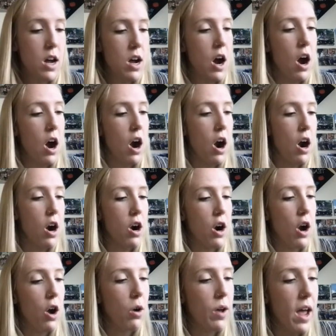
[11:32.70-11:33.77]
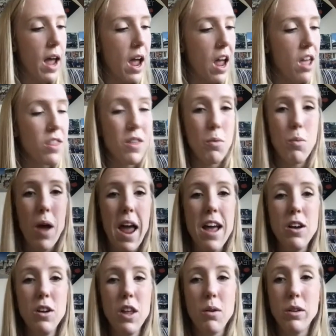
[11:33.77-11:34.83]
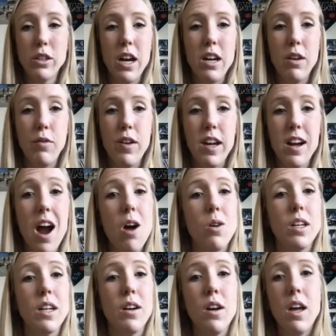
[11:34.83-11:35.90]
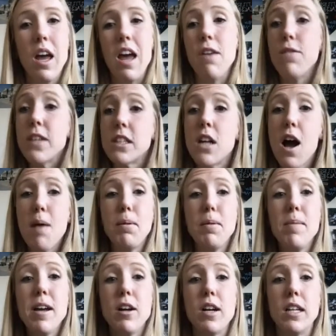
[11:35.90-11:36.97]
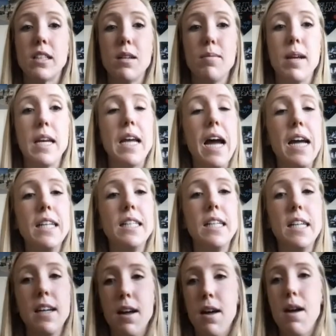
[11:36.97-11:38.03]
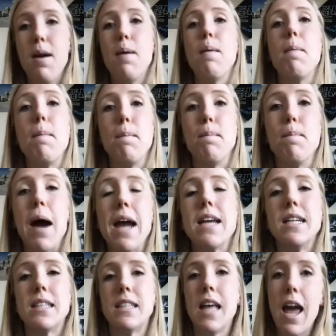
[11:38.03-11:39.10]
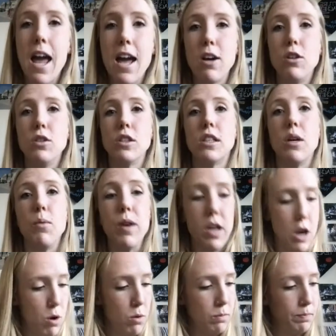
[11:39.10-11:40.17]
are, okay, the angle that we're trying to figure out, if it's complementary, it's going to be 90 minus the angles that we know.